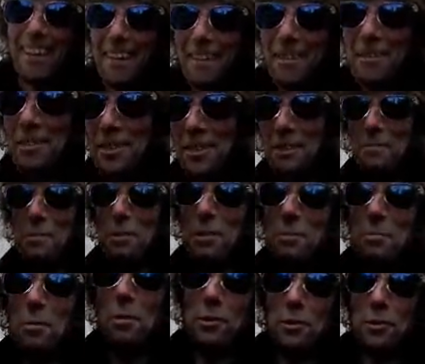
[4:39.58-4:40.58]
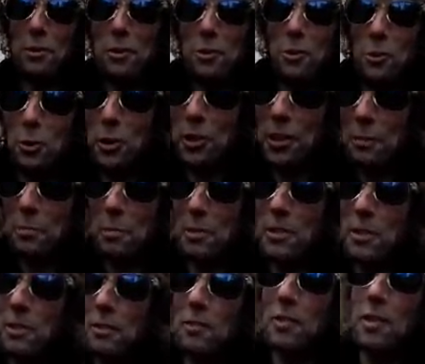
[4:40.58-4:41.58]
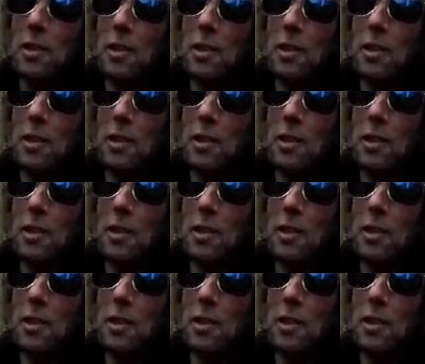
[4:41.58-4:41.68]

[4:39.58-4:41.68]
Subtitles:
Obviously wondered what I was doing talking to myself.